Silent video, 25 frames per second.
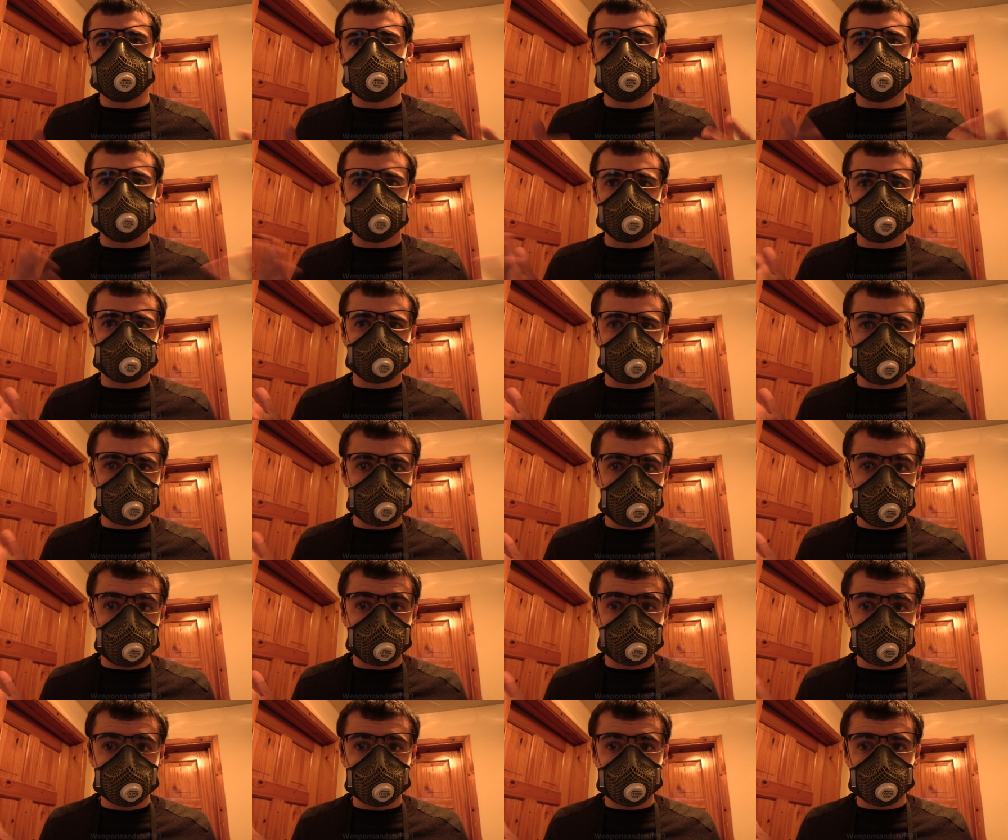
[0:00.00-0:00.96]
The problem is with
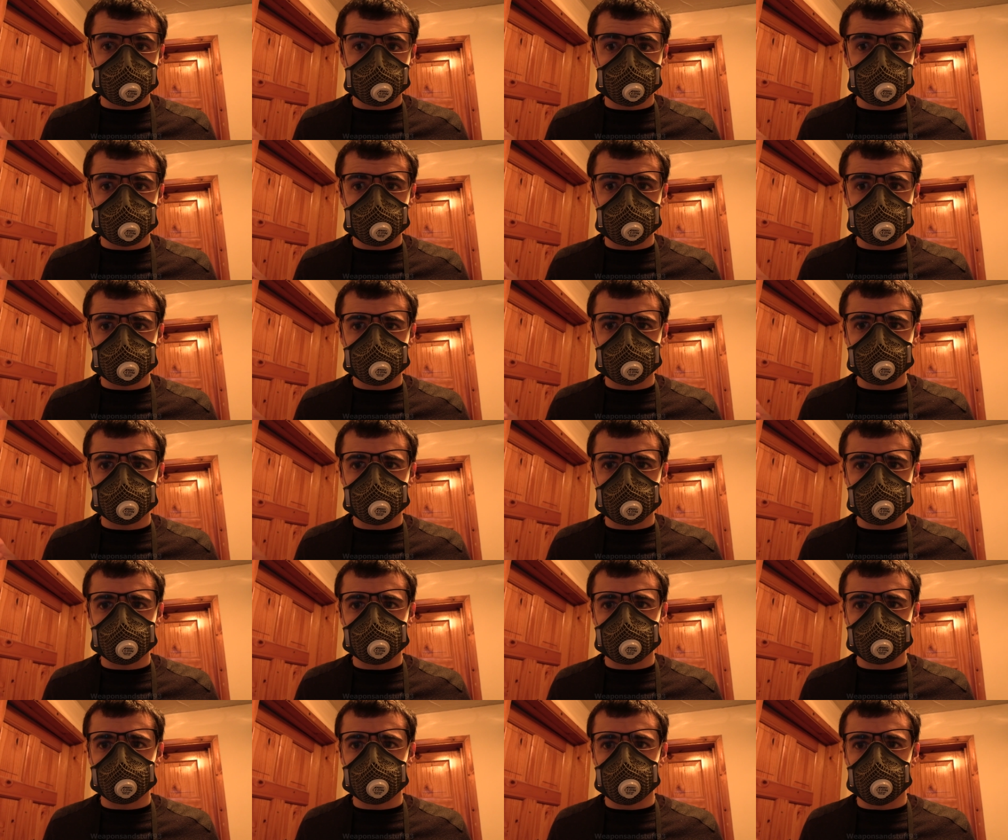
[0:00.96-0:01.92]
particulate filters
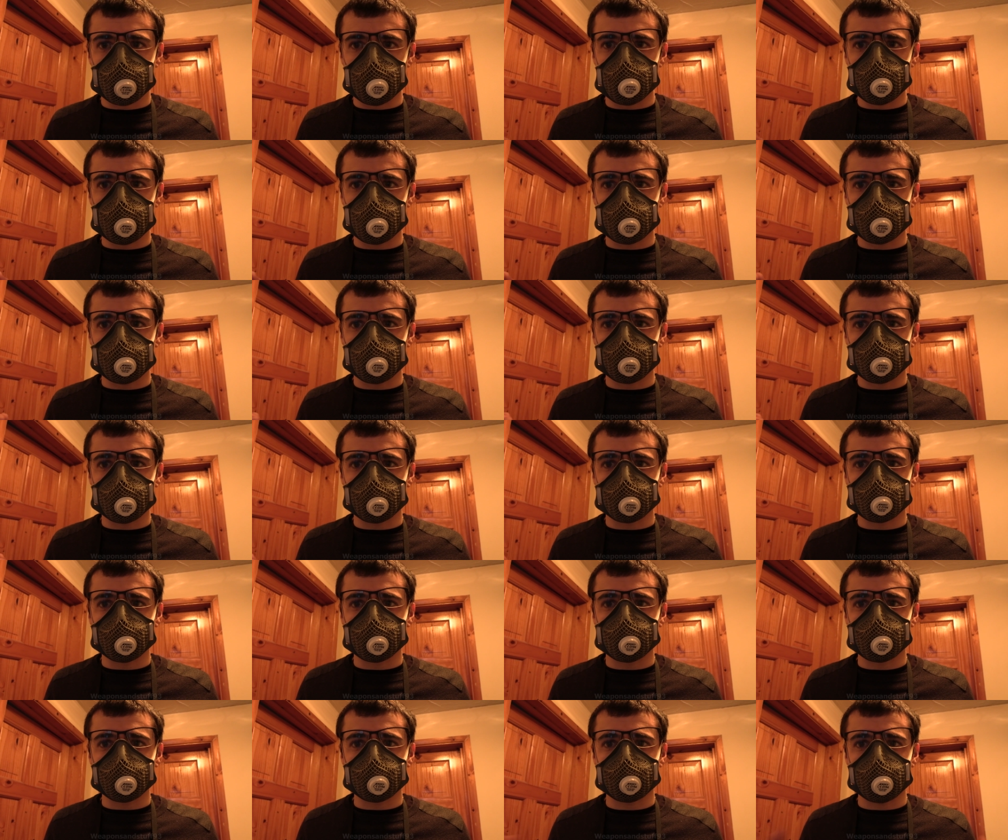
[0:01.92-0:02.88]
that doesn't work
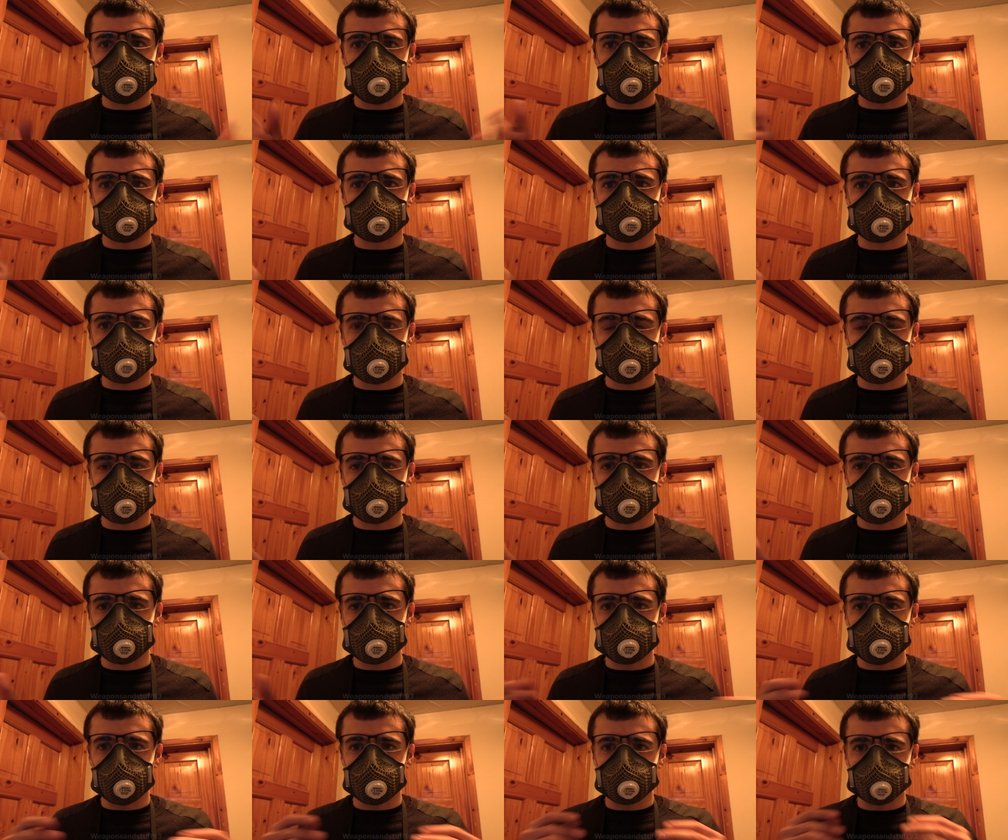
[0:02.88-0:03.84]
because smells travel
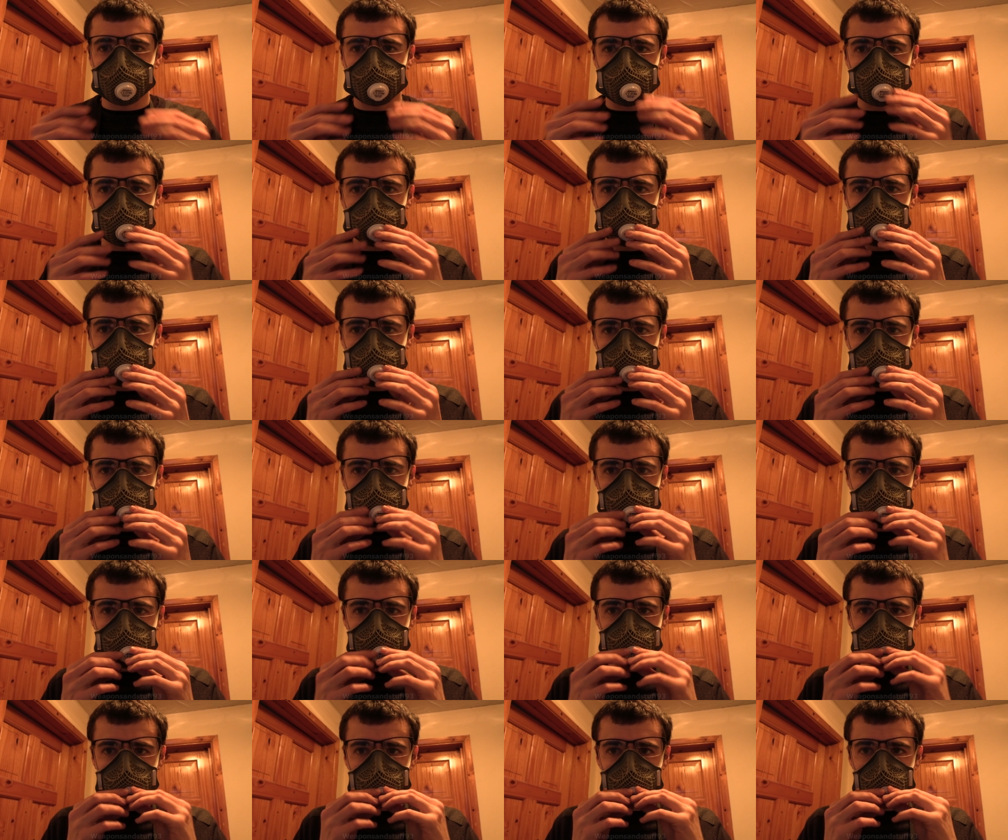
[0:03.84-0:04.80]
through particulate filters
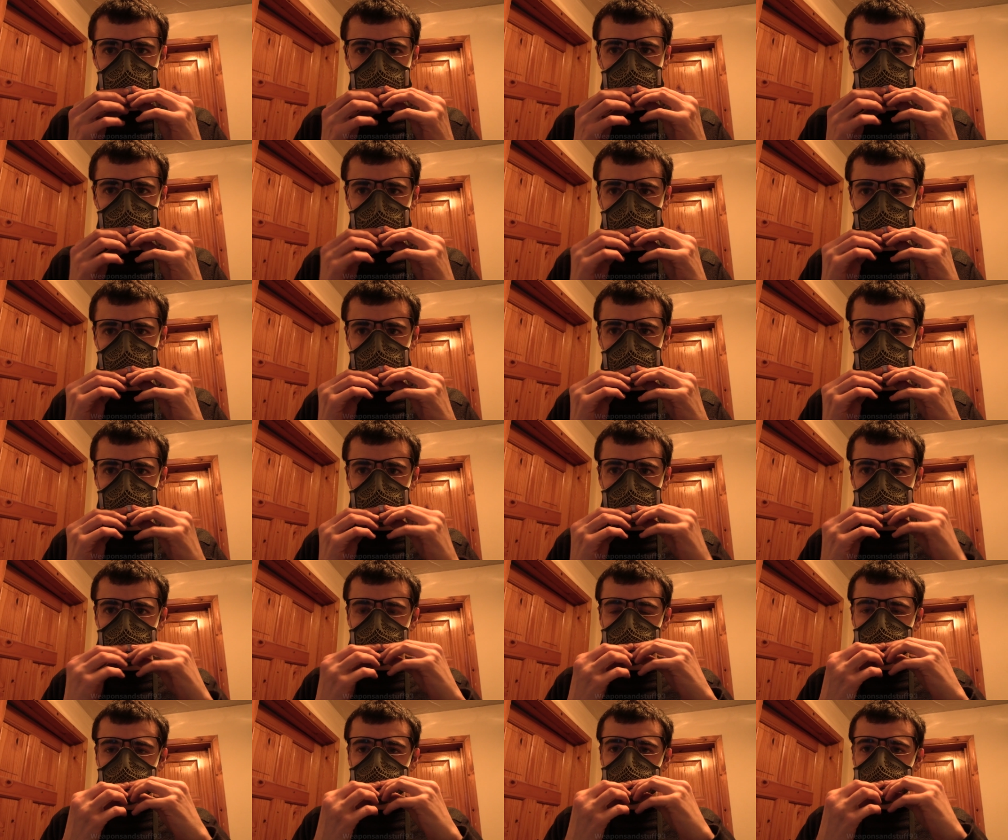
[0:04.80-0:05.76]
even if the microns don't.
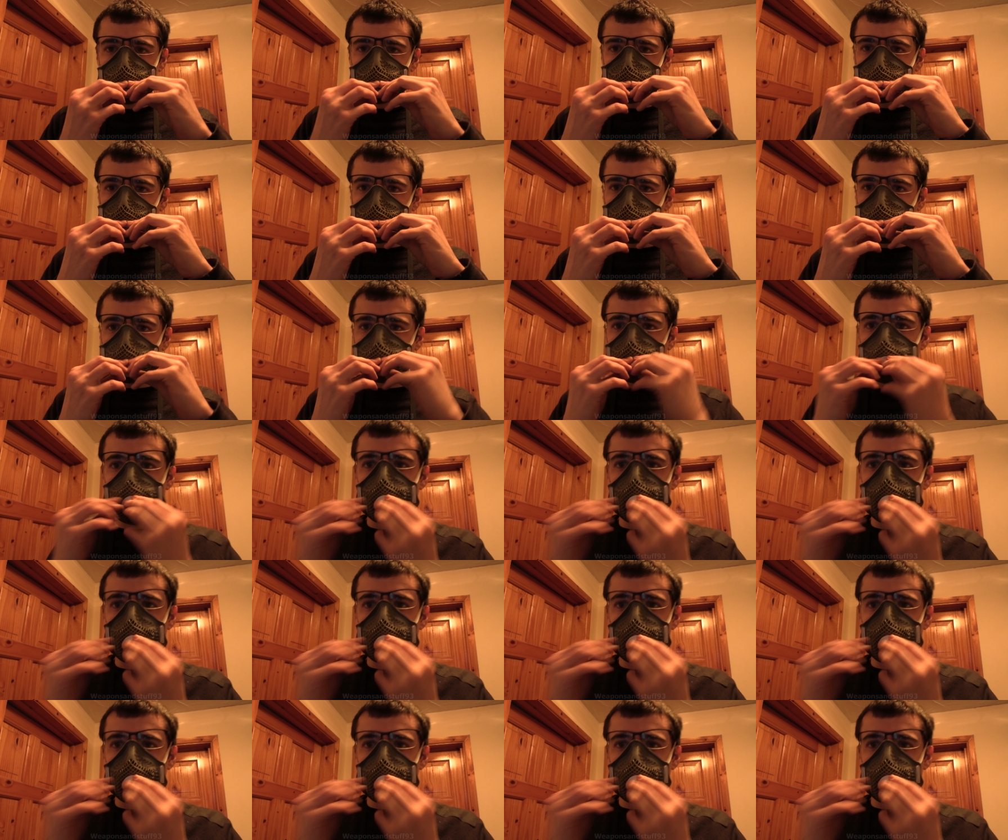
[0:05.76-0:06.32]
So with